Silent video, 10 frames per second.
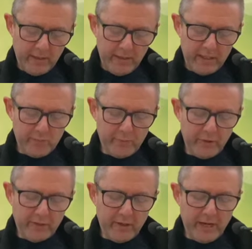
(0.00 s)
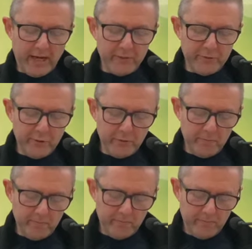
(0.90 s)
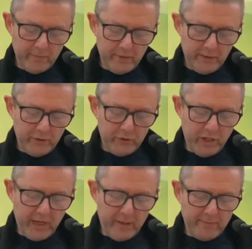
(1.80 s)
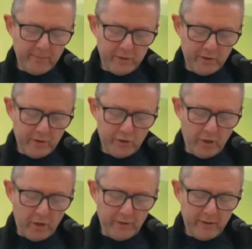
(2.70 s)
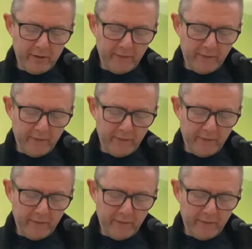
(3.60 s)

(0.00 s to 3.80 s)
his brother Andrew, James, John,